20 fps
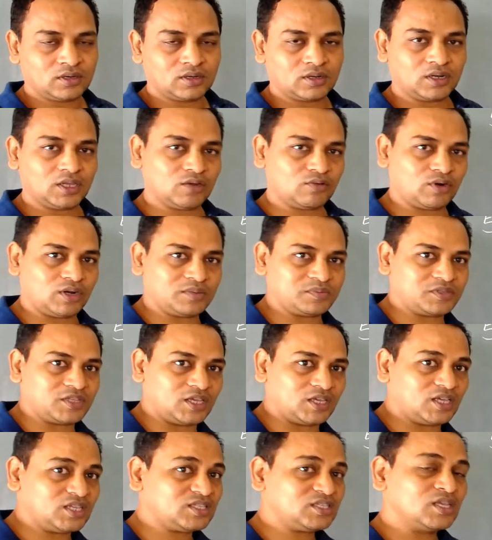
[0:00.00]
Clear what I'm
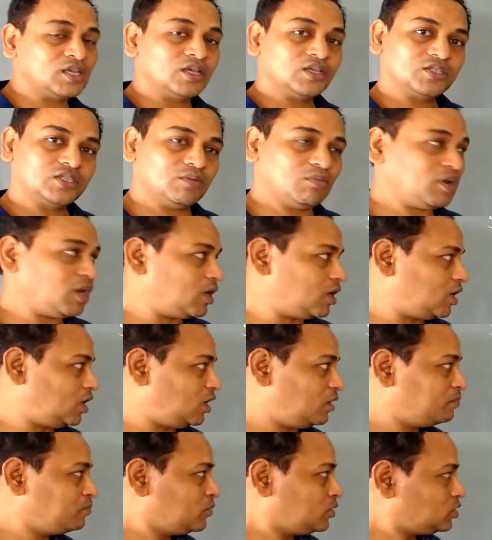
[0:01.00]
saying is?
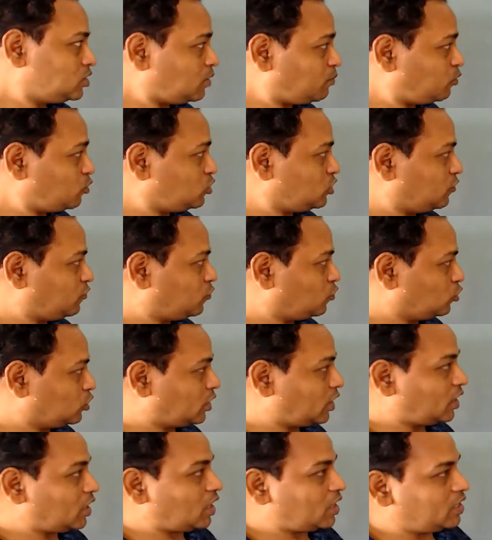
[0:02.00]
Similarly, suppose if you
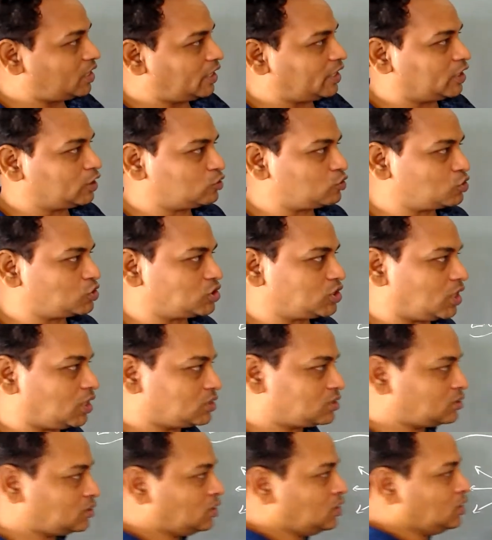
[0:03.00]
take a negative charge,